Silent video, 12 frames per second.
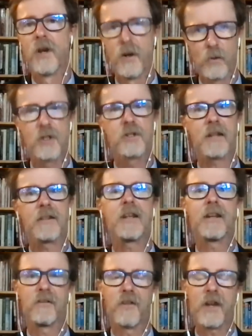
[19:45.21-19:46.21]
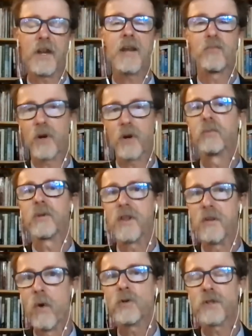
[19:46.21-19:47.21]
which is at the end of the day, probably
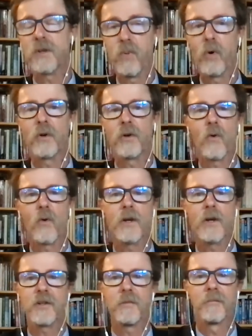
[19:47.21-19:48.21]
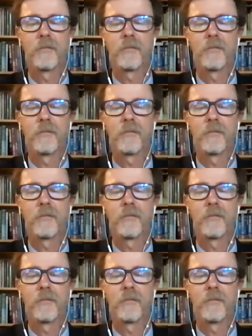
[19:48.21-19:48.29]
the most important question.